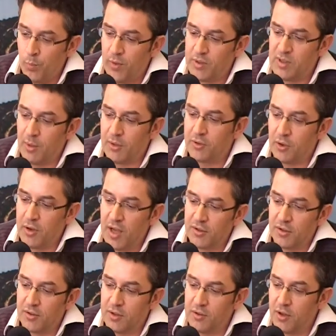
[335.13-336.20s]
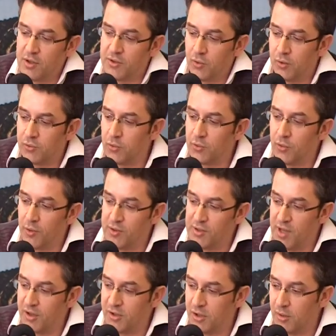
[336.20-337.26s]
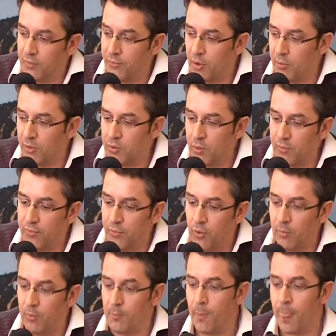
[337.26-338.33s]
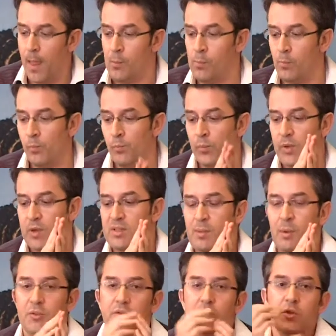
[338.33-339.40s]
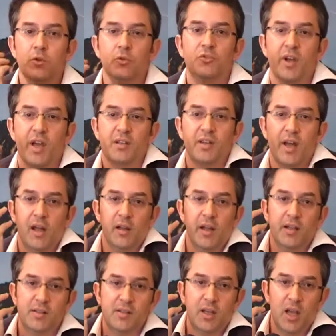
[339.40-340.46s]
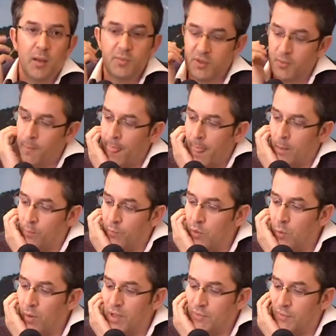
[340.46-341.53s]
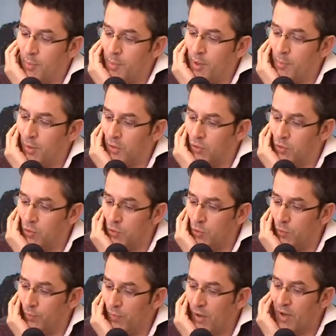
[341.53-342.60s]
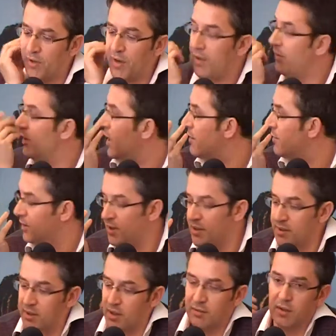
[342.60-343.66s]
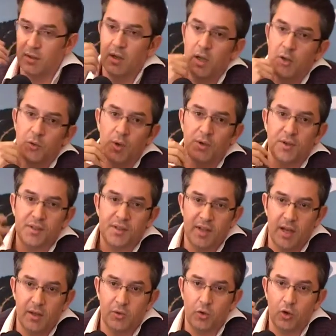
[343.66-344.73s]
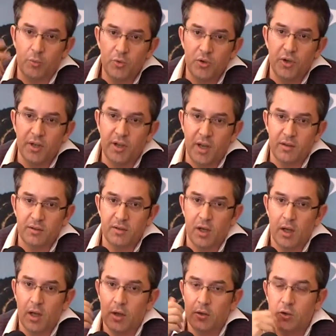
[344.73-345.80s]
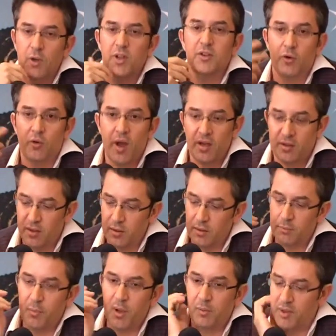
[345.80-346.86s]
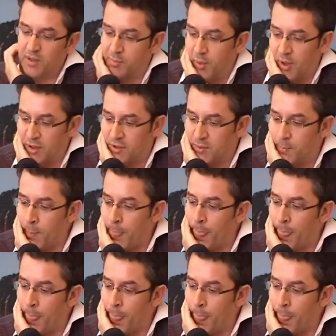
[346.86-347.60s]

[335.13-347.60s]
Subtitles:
It's about connecting the industrial to the residential, formal to informal. It's about new tactile landscapes, new ways for people to navigate in the city, to understand, to communicate, to interact in public space.